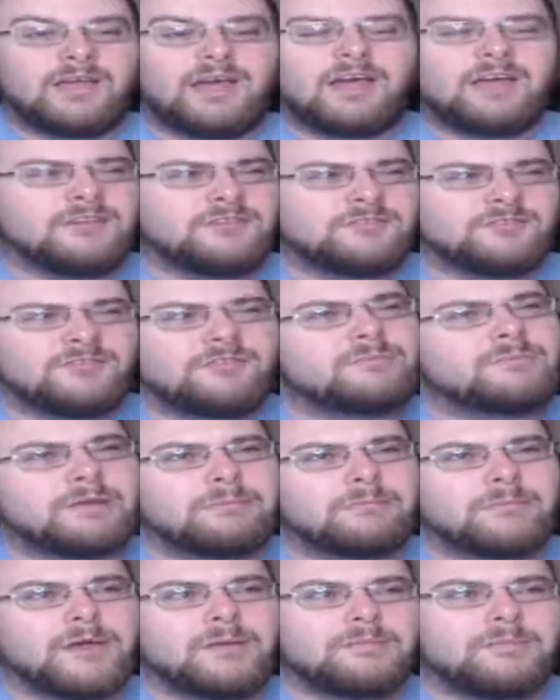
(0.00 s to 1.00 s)
I assume he
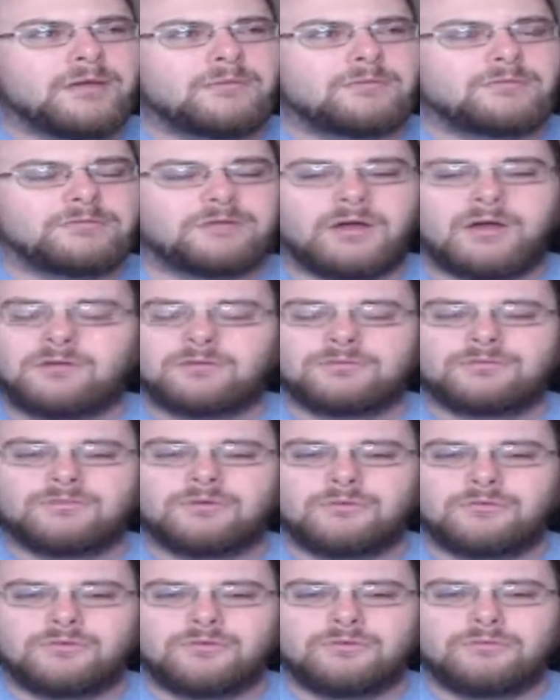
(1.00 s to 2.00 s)
might be able to also
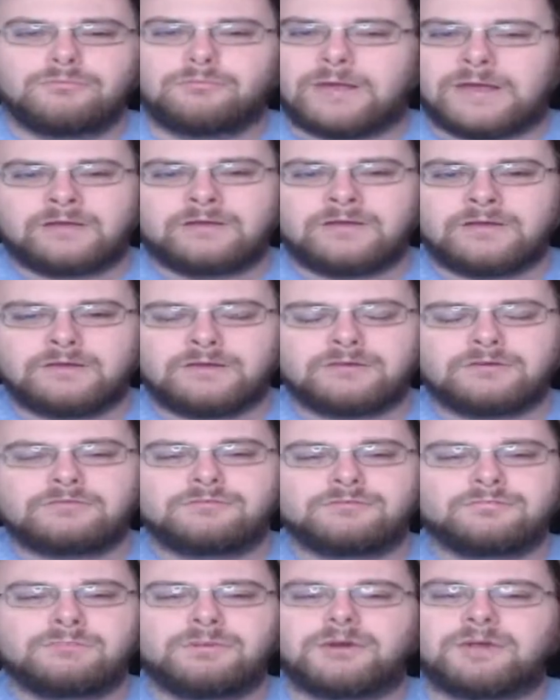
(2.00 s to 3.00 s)
do
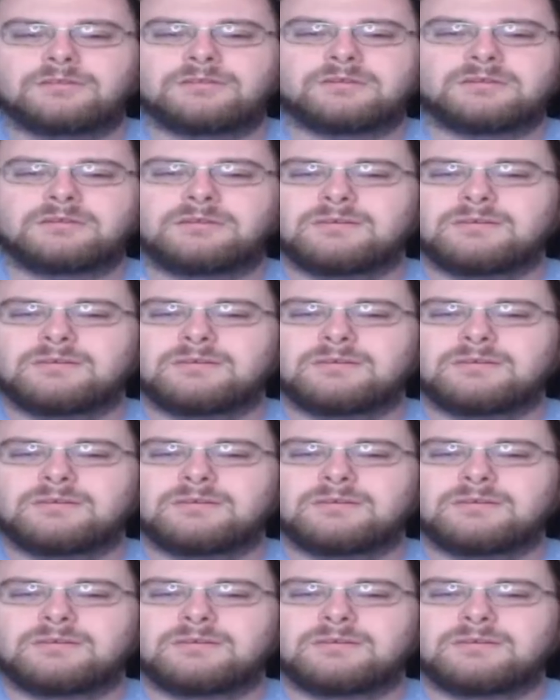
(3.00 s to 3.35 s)
barriers, but